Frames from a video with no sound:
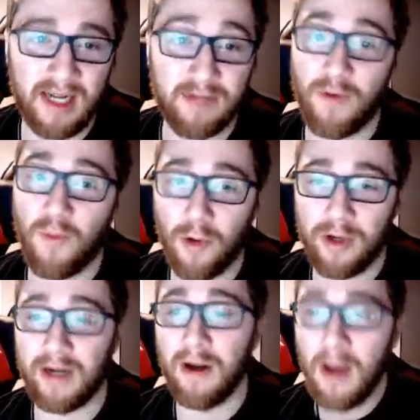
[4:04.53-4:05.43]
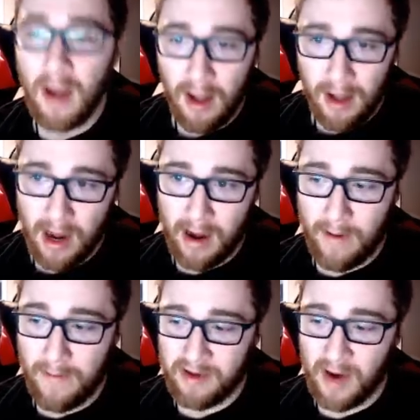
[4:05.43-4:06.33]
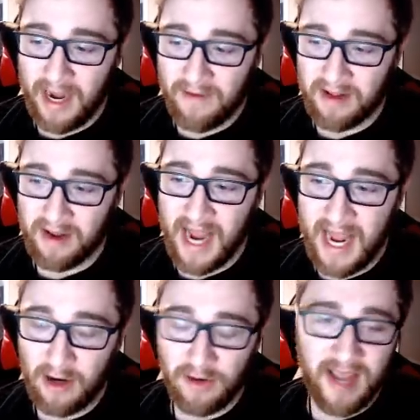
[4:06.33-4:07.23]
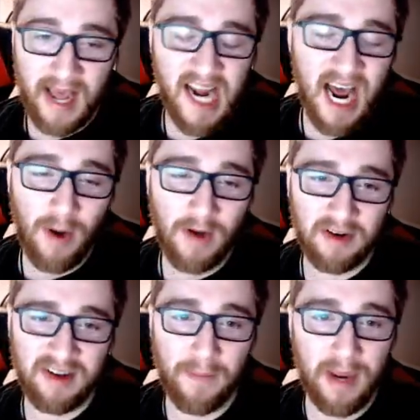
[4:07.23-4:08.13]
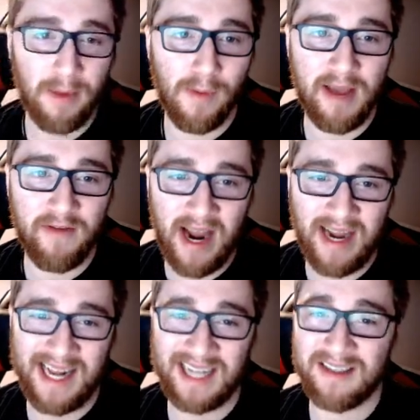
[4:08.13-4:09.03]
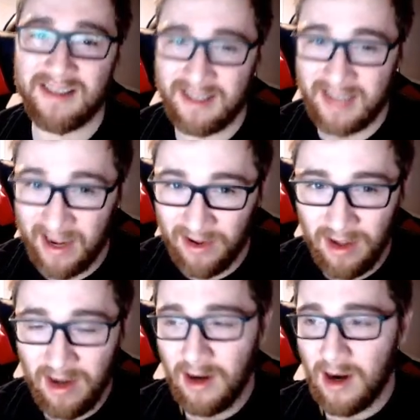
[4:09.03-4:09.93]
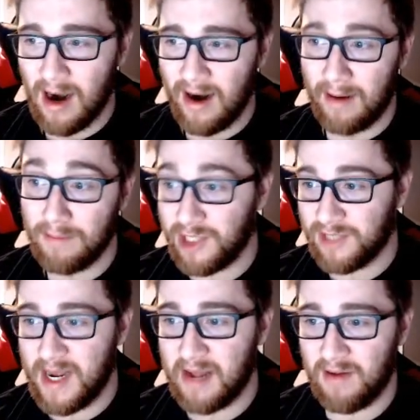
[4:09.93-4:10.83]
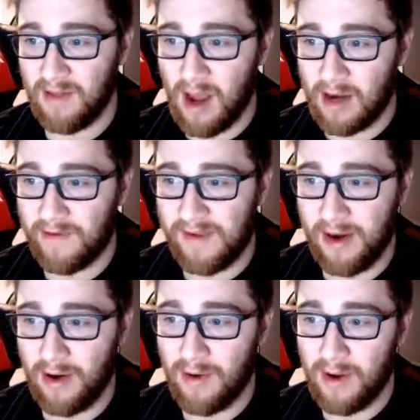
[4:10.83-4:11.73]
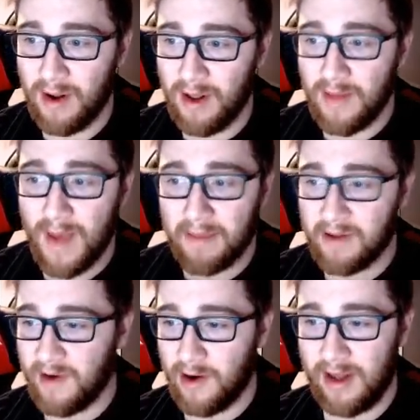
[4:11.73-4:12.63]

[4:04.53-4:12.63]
it's rewarding. So I gave this an 8 out of 10. However, some people may find it gets stale, just because a lot of, the maps are very